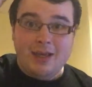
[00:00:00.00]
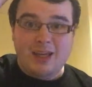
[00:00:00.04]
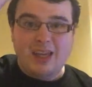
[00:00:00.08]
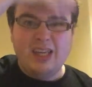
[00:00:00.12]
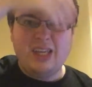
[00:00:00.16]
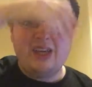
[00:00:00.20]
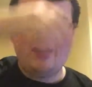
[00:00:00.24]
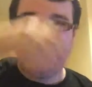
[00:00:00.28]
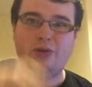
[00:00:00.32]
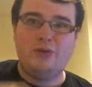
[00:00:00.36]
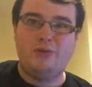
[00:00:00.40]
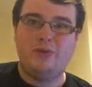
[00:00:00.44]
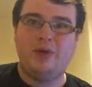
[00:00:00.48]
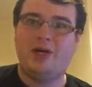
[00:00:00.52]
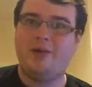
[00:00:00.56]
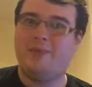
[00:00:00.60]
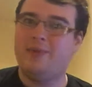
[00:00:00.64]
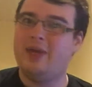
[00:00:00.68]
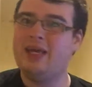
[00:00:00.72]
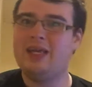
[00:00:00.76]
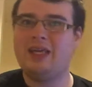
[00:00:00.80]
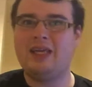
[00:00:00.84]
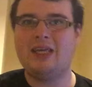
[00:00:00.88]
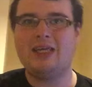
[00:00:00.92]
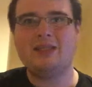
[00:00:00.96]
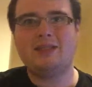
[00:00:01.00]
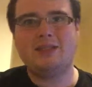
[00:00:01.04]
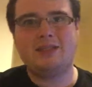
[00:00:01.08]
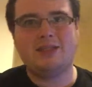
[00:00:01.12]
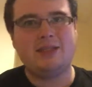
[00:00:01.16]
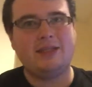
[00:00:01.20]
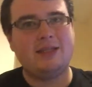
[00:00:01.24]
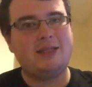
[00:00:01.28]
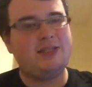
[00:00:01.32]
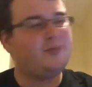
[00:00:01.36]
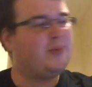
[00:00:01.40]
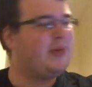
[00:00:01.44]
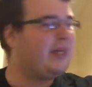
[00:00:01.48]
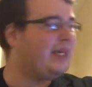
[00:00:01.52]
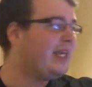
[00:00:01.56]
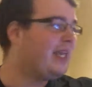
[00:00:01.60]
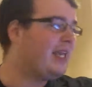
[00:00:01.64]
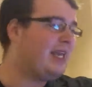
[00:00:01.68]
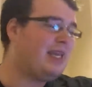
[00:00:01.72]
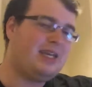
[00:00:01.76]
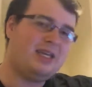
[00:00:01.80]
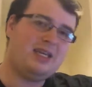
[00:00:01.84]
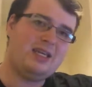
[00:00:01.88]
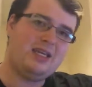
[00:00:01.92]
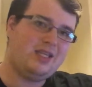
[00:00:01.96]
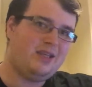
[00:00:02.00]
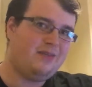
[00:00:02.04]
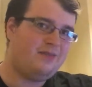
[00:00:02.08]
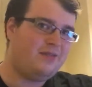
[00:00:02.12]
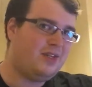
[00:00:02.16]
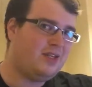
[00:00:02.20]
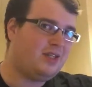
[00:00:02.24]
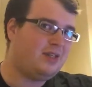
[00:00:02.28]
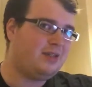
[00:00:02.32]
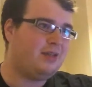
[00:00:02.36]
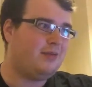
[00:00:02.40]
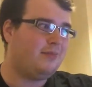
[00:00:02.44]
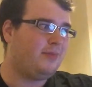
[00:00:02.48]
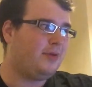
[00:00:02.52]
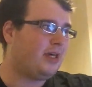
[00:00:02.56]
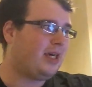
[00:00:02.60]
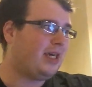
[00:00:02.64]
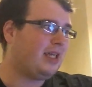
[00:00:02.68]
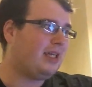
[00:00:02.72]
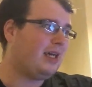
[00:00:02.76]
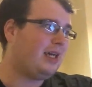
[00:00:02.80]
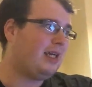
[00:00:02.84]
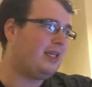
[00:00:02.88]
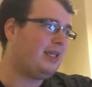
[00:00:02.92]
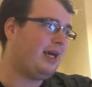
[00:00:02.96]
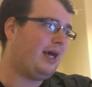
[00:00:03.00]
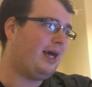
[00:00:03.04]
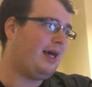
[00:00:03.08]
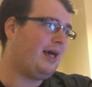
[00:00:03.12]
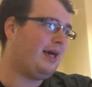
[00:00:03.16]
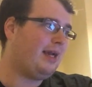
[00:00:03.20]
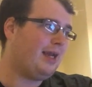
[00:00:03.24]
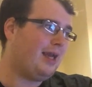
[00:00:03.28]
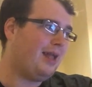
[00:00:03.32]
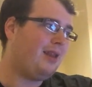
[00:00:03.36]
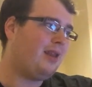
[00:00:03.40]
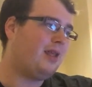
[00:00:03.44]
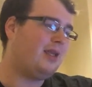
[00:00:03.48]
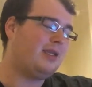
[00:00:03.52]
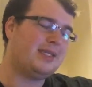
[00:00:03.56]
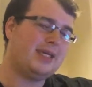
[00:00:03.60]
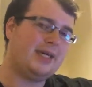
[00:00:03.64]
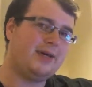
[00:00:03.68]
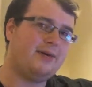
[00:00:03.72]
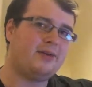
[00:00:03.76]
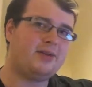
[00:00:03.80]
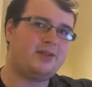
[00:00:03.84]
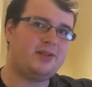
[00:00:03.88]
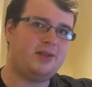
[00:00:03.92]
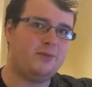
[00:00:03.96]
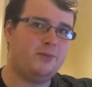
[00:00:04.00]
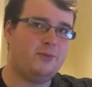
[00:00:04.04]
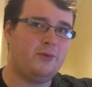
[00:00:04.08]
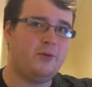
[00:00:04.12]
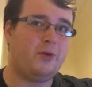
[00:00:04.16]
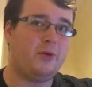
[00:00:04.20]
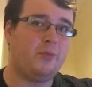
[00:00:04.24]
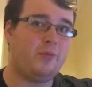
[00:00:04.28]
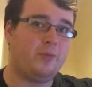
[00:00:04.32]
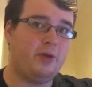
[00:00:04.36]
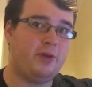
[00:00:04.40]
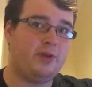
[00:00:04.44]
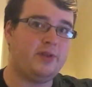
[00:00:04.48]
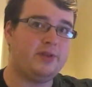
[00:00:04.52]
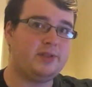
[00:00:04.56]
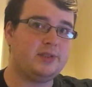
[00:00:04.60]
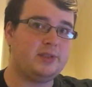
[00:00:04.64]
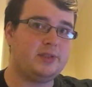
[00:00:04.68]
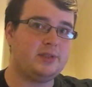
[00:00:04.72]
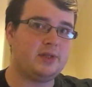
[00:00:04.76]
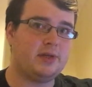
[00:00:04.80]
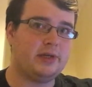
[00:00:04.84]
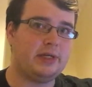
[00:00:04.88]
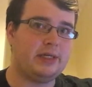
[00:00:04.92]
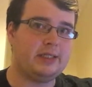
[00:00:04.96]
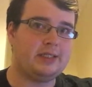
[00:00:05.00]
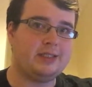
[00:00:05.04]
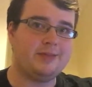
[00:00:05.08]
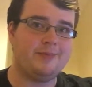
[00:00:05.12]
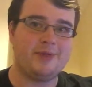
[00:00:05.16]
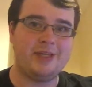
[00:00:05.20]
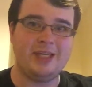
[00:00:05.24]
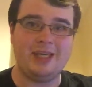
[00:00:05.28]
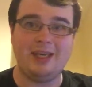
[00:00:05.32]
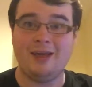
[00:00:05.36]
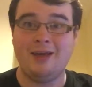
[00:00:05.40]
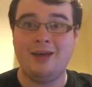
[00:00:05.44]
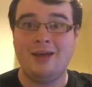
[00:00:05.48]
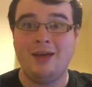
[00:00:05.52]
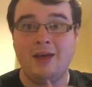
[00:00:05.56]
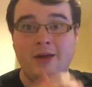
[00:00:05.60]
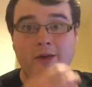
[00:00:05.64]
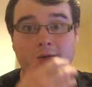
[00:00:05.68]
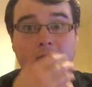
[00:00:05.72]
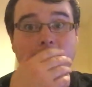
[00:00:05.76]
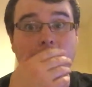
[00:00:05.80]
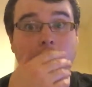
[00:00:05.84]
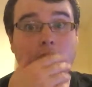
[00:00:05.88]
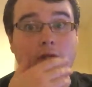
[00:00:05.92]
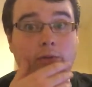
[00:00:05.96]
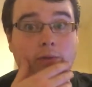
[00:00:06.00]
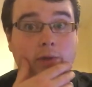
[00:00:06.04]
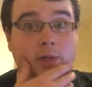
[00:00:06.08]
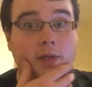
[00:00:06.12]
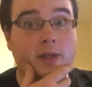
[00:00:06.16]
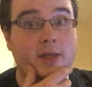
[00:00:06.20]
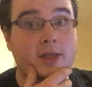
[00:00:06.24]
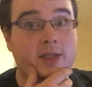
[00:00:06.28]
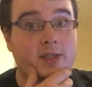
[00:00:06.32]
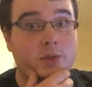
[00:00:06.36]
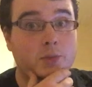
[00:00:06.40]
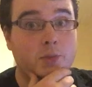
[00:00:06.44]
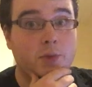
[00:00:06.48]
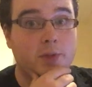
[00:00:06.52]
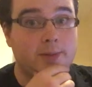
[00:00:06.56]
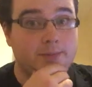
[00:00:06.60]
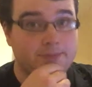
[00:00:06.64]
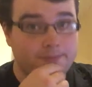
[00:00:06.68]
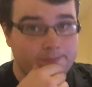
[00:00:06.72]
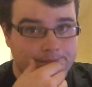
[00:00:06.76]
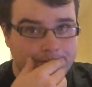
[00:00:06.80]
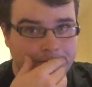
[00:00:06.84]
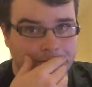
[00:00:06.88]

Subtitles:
It could well make its sales back in DVD, but I highly doubt that Warner Brothers is going to be renewing this one.